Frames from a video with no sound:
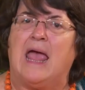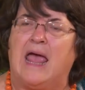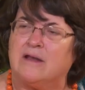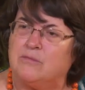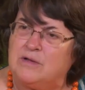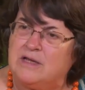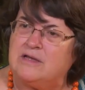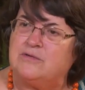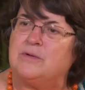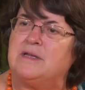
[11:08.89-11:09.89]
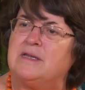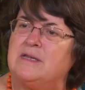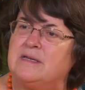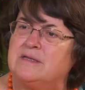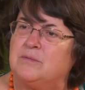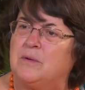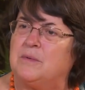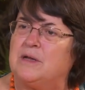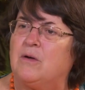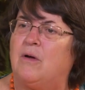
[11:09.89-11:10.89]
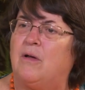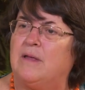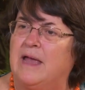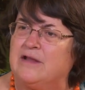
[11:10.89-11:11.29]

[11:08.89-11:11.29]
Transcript: and really doing these, what we call